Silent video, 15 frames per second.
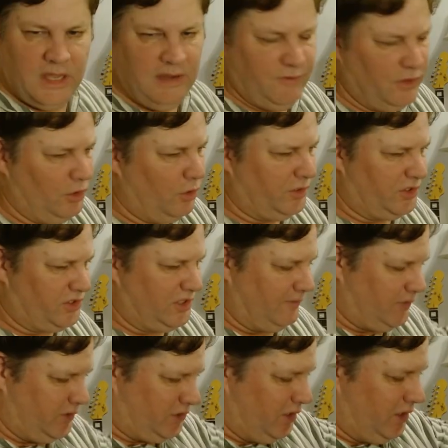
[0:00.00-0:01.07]
even though it doesn't
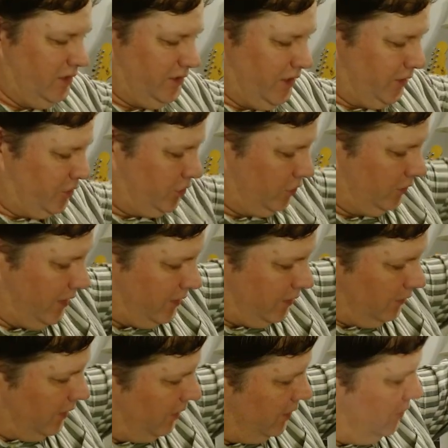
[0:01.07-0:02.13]
have a ton of texture like a
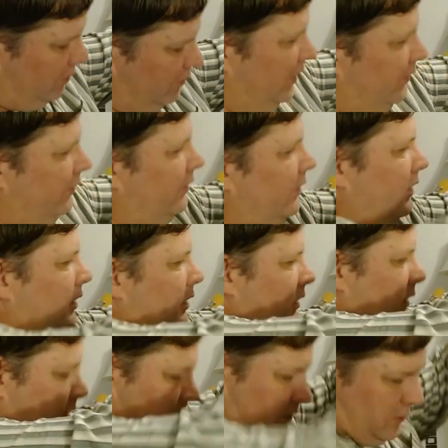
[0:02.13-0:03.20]
lot of goat leather.
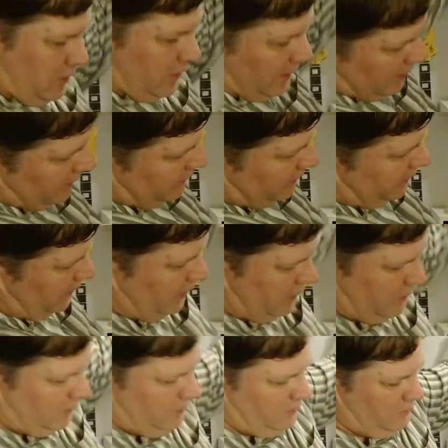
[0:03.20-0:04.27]
And
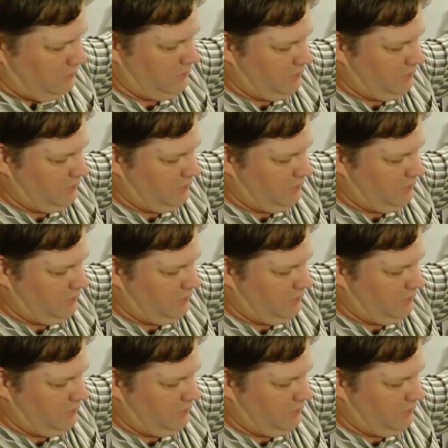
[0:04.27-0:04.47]
a